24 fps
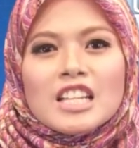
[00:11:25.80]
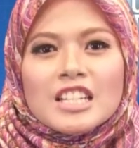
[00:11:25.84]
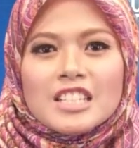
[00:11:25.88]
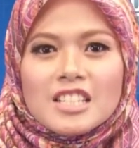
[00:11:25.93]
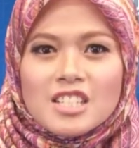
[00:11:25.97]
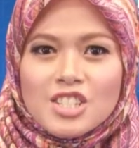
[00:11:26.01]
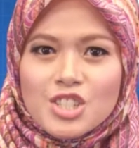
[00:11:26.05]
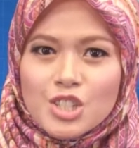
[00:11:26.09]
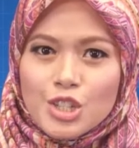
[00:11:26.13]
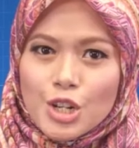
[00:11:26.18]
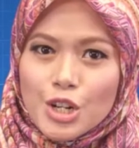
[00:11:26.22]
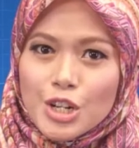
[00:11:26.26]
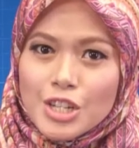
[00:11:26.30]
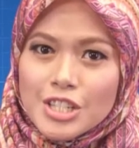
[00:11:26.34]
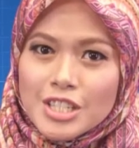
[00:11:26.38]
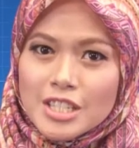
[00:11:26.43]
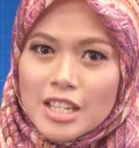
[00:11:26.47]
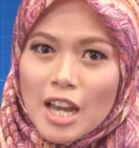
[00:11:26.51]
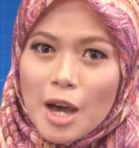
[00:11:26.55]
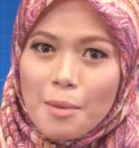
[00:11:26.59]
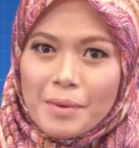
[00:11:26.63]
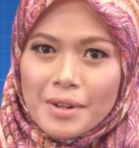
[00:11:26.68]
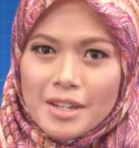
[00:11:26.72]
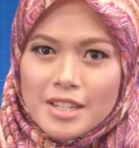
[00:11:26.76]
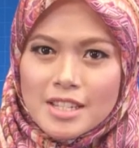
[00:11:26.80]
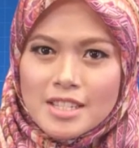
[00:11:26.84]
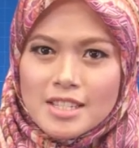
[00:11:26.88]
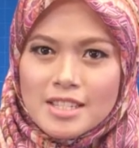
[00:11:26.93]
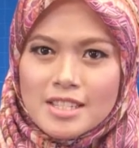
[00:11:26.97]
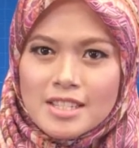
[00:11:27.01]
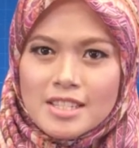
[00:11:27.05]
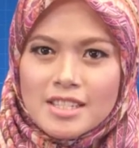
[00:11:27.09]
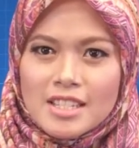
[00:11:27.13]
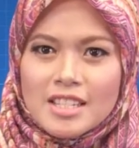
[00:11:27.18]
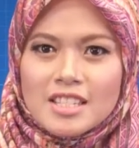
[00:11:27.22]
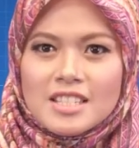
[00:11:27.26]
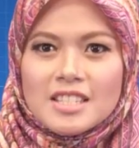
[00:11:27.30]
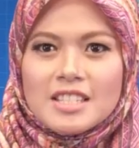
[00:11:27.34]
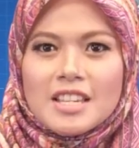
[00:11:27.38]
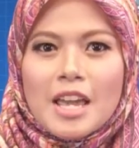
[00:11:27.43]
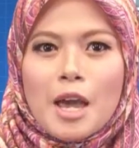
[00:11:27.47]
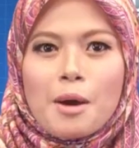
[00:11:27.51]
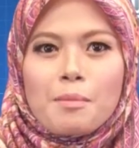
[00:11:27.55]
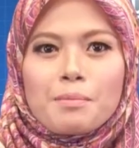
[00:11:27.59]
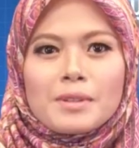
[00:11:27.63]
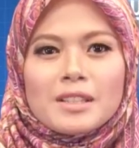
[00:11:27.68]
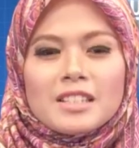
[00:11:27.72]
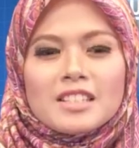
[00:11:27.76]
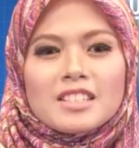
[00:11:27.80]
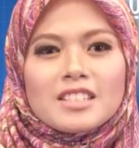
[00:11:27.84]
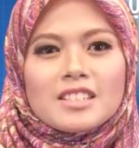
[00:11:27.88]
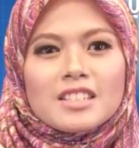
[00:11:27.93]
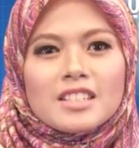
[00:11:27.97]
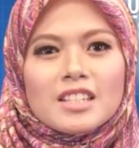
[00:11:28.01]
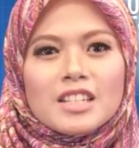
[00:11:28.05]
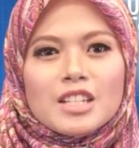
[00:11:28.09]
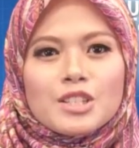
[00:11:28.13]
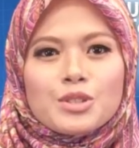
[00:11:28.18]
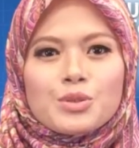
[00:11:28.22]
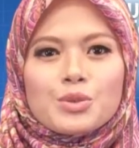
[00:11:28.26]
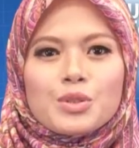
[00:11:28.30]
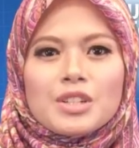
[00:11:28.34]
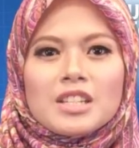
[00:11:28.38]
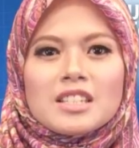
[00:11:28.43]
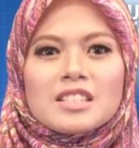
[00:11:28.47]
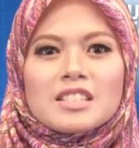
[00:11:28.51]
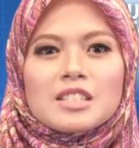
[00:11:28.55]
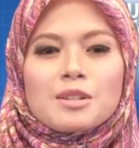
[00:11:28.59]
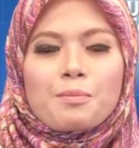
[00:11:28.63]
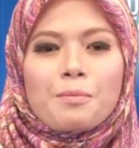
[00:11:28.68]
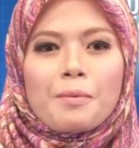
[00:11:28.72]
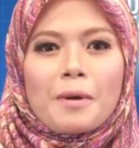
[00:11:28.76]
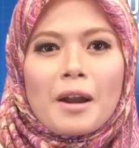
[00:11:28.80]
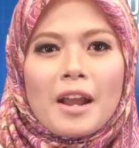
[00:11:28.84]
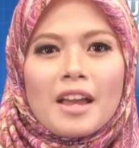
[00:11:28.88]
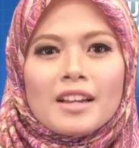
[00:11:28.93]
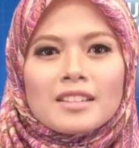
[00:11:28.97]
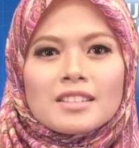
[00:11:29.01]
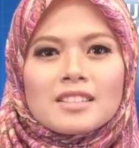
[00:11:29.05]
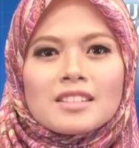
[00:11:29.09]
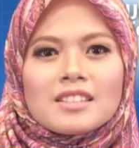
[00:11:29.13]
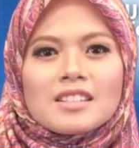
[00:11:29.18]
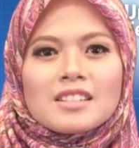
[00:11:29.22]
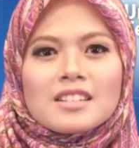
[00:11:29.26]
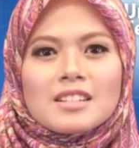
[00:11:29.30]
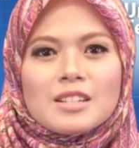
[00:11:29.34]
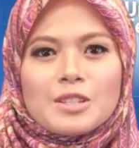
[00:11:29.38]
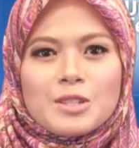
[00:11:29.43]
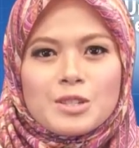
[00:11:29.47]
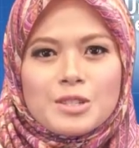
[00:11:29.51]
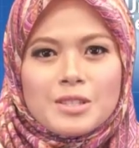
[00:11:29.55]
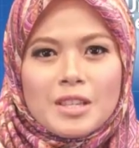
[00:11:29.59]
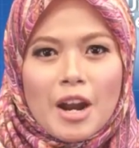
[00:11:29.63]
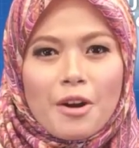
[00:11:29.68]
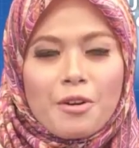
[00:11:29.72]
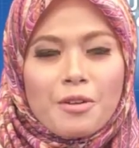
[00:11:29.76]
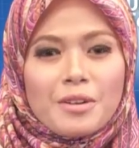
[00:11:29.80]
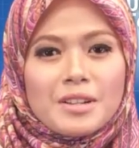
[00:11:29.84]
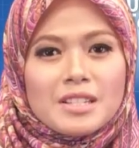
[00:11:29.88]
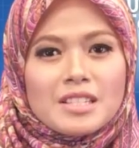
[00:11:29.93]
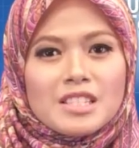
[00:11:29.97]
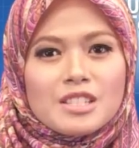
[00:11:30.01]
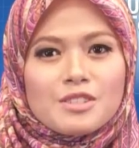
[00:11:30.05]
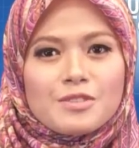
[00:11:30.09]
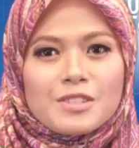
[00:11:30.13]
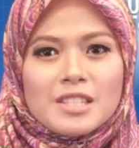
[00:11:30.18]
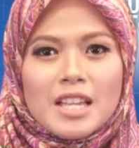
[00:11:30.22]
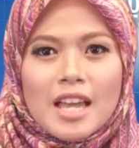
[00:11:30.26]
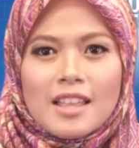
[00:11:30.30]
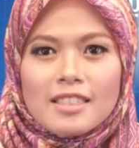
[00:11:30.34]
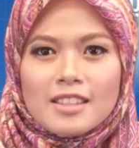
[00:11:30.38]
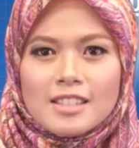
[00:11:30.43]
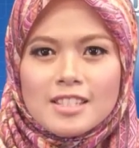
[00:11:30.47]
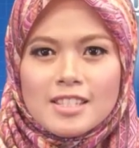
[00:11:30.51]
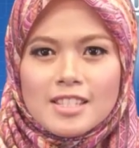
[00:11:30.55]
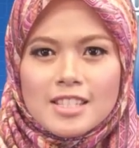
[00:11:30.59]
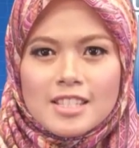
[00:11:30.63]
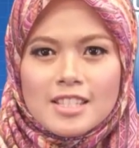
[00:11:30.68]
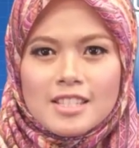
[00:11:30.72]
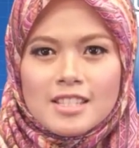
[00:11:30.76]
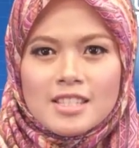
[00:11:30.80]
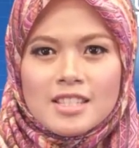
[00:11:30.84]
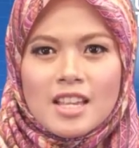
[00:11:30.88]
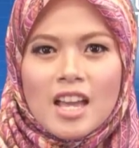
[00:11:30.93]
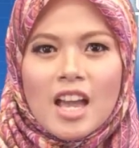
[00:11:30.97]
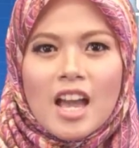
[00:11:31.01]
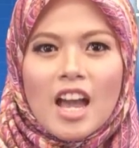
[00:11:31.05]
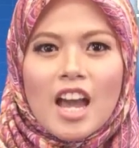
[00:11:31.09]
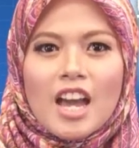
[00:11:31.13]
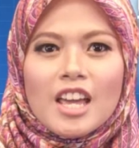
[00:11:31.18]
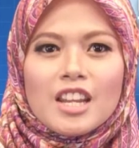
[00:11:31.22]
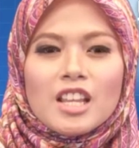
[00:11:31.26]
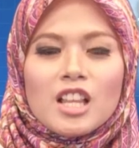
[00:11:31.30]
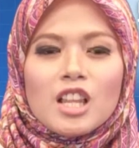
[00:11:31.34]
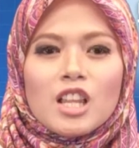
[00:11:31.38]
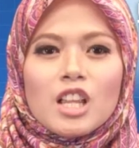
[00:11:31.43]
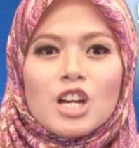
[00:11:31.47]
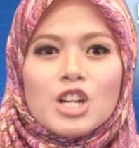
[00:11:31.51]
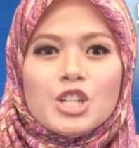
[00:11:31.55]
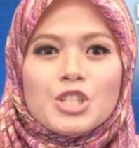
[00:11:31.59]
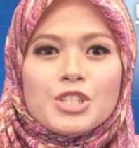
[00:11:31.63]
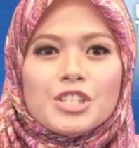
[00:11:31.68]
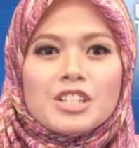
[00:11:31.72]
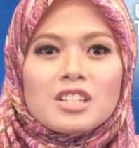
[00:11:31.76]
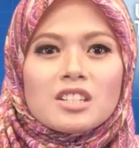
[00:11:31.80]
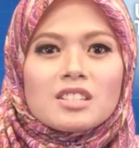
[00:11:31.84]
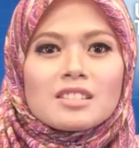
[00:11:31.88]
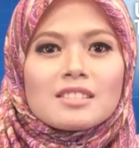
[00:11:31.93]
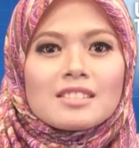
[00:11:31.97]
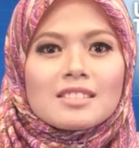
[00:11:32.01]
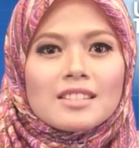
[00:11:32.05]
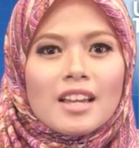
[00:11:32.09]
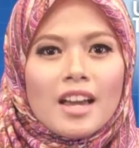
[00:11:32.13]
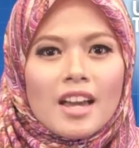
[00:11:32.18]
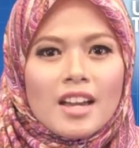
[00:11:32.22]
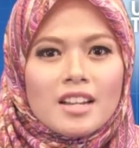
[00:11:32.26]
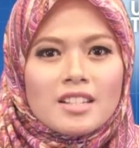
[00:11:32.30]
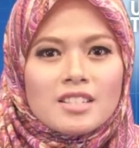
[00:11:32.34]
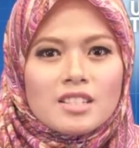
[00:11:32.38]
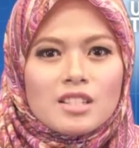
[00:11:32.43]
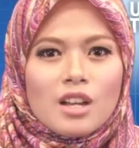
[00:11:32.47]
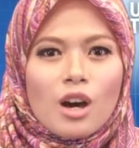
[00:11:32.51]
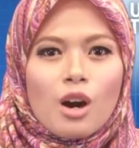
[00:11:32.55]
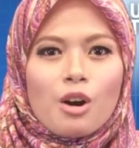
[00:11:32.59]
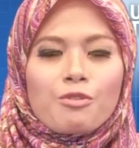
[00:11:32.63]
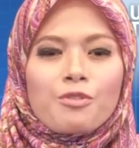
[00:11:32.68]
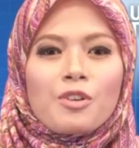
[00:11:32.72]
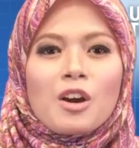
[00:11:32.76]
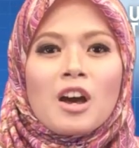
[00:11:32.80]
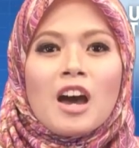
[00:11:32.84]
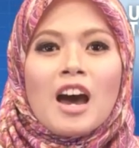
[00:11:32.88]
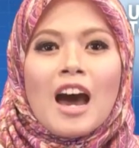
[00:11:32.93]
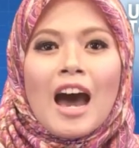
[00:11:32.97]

Discourse competence is the ability to interpret a series of sentences and a larger context of